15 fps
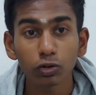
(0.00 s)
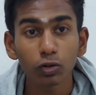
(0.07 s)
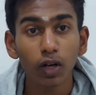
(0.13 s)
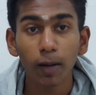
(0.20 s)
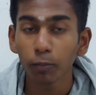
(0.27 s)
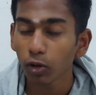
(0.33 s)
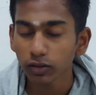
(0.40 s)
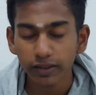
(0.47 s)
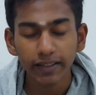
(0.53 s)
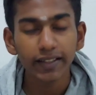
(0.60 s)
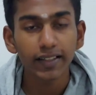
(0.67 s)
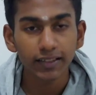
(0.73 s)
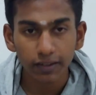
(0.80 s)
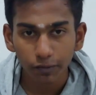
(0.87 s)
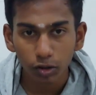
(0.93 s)
So I'm not saying
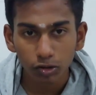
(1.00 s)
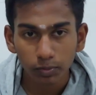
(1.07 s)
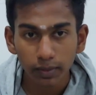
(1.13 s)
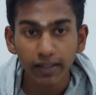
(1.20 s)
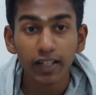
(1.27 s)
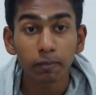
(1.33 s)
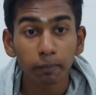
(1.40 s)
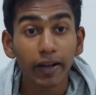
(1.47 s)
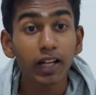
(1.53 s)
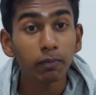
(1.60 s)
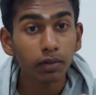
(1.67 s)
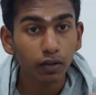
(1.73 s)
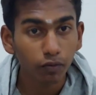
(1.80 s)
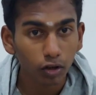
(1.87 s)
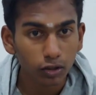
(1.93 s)
it is a false break, it
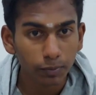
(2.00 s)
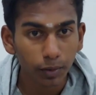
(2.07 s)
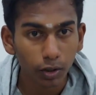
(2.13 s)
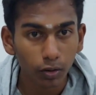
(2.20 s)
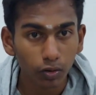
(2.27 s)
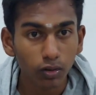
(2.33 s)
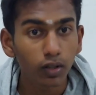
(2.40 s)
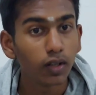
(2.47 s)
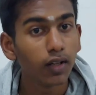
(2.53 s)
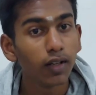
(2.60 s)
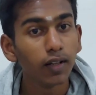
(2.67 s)
might be a false breakout,